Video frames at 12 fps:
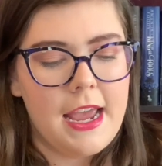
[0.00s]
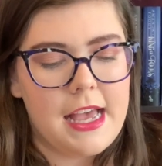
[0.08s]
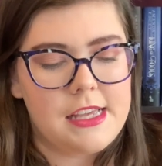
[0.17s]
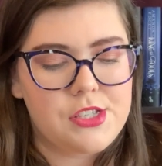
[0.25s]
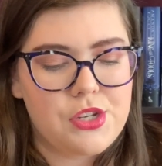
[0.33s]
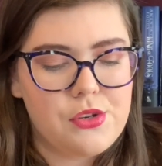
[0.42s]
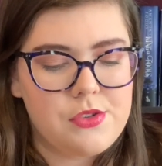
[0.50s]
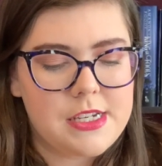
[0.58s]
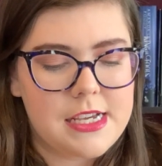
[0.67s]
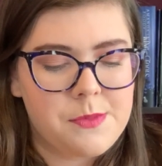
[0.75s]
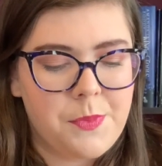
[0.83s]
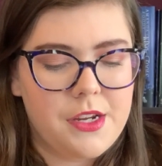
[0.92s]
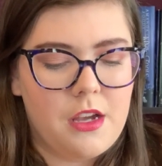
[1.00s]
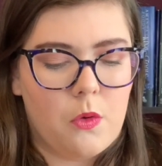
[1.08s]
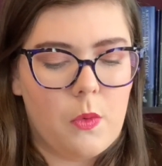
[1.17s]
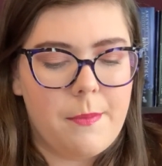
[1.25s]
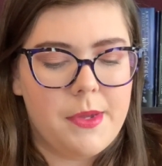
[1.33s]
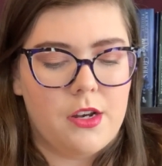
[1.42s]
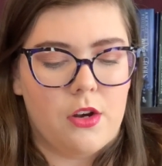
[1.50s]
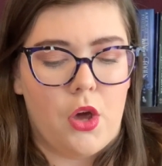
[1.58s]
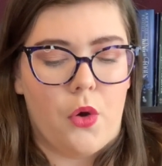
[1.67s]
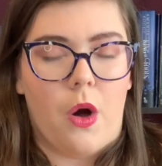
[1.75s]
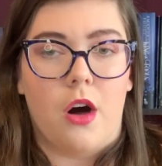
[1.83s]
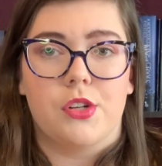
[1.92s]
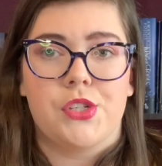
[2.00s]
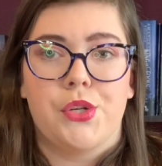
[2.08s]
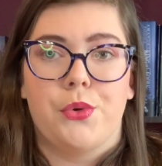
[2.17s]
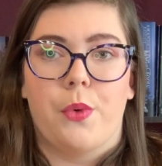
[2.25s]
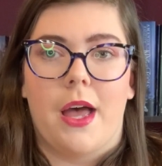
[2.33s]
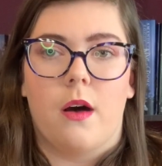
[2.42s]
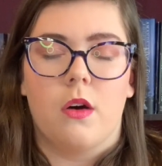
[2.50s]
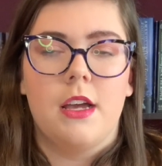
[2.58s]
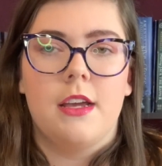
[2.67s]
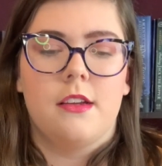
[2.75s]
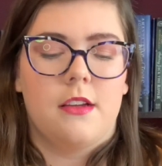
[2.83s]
as two desperate young women know all too well.